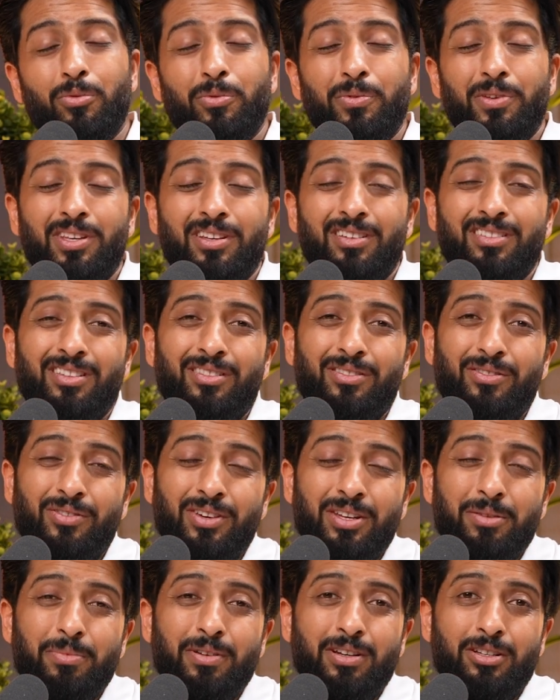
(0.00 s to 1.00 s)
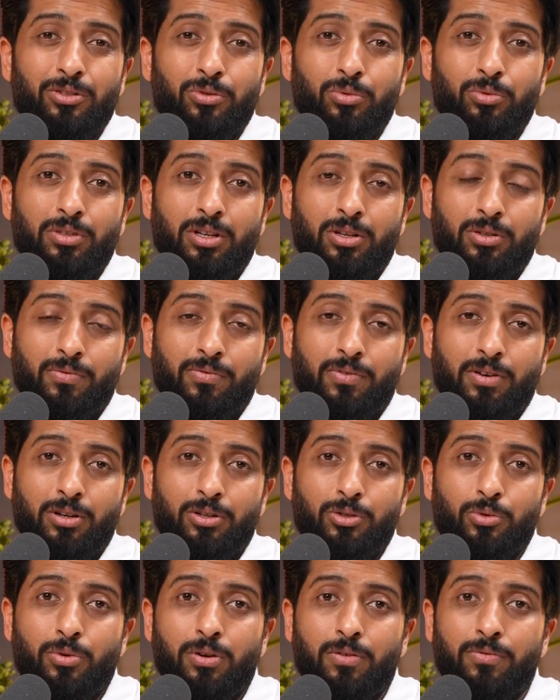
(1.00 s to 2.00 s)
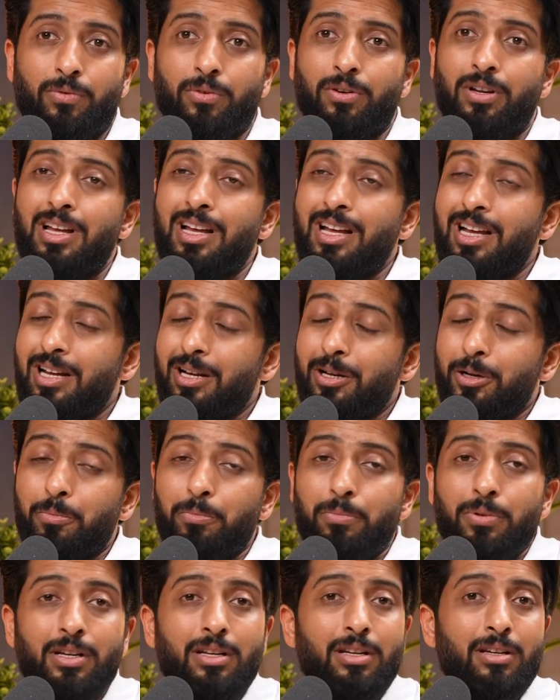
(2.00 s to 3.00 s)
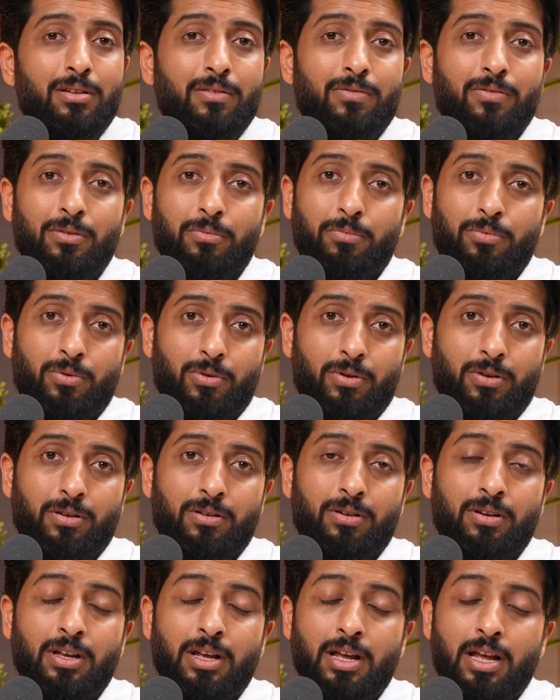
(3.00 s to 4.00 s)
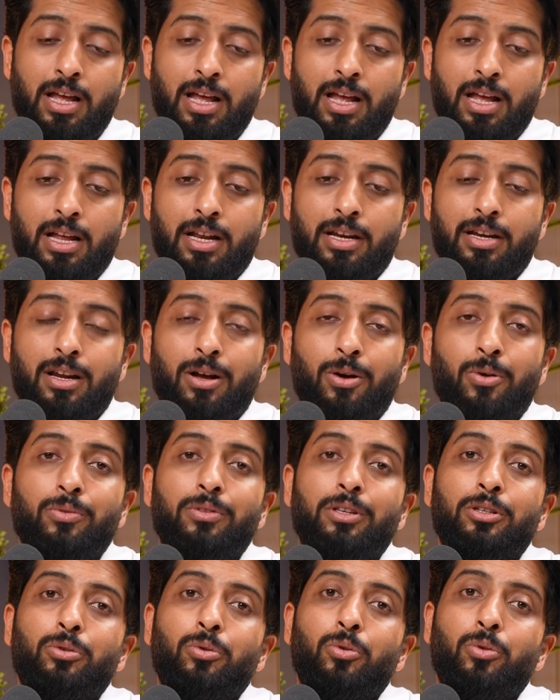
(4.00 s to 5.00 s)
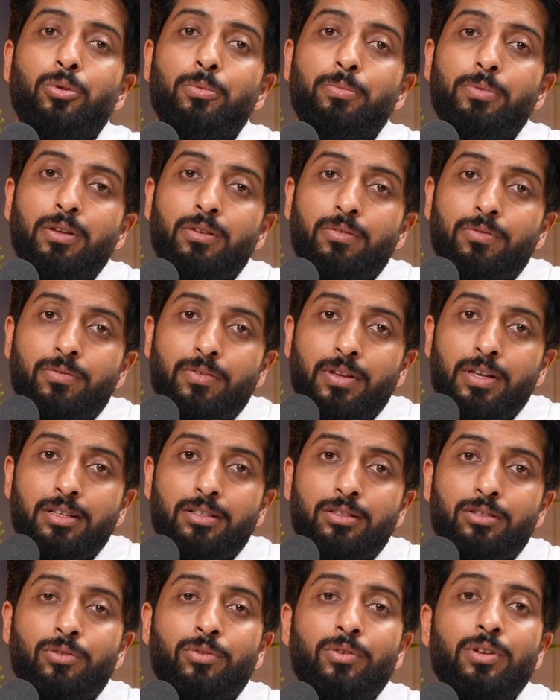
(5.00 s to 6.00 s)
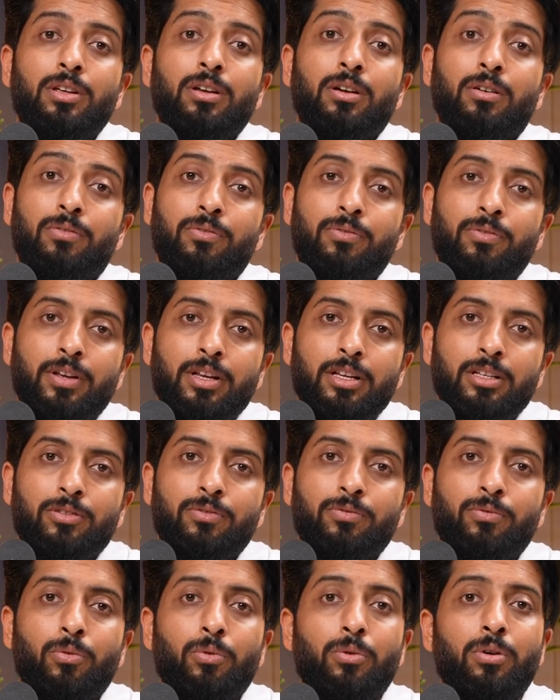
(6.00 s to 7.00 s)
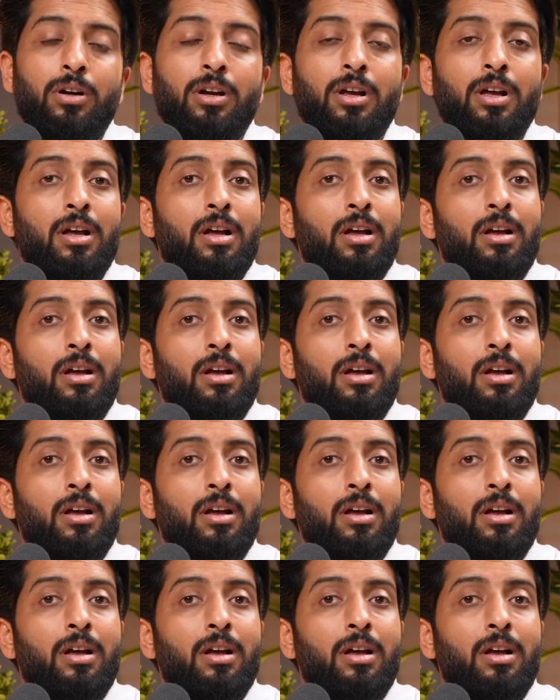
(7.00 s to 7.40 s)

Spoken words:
Over here, the 3-bed is 2,500 square foot. Completely different product. Now there's going to be a phase 3, a phase 4.